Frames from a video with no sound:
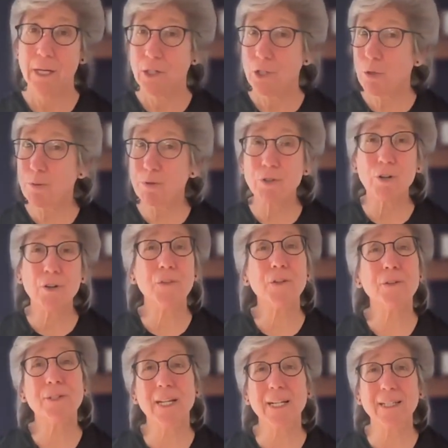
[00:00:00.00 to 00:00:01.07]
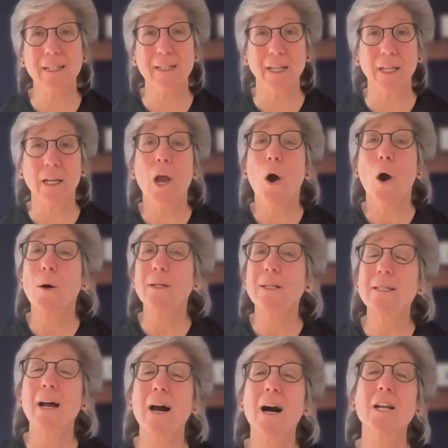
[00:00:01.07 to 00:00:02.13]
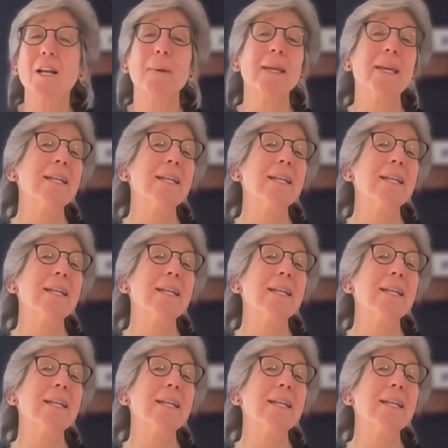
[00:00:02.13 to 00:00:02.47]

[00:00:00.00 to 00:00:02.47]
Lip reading: to preserve your dignity, autonomy,